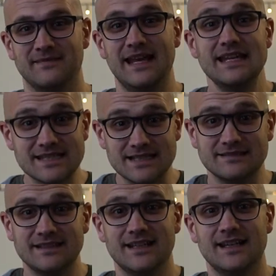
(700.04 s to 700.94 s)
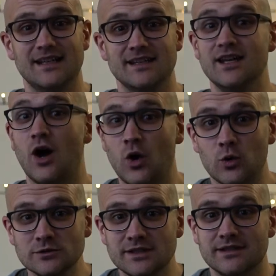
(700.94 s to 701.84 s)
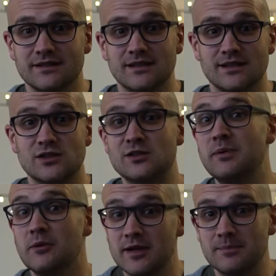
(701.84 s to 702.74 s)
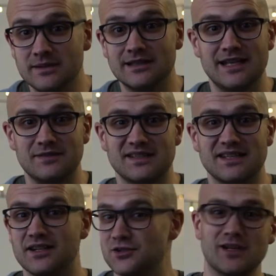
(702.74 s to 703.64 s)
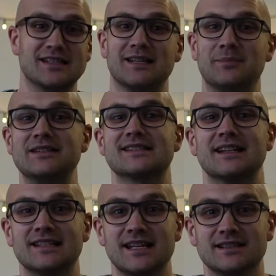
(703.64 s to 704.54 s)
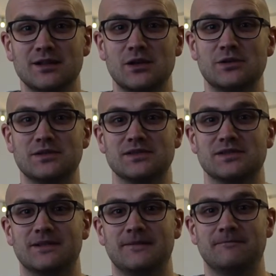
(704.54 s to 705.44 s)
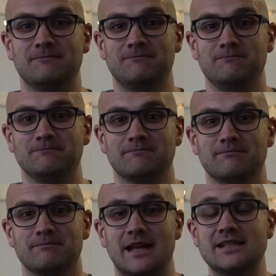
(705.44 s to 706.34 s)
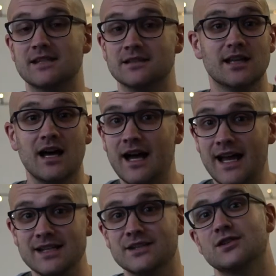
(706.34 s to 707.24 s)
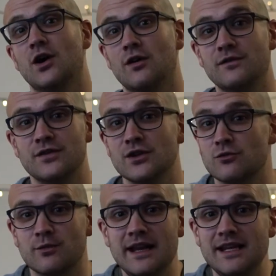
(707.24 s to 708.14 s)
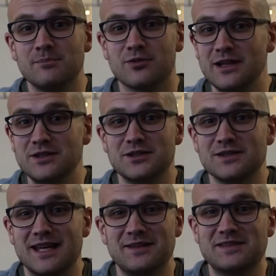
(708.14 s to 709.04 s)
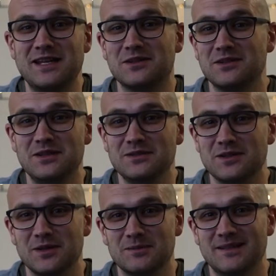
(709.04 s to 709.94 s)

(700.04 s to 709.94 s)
Is it the old spirit beliefs that are dressed up in Sunday clothes? Is it the lies of the greedy preachers they've seen on YouTube?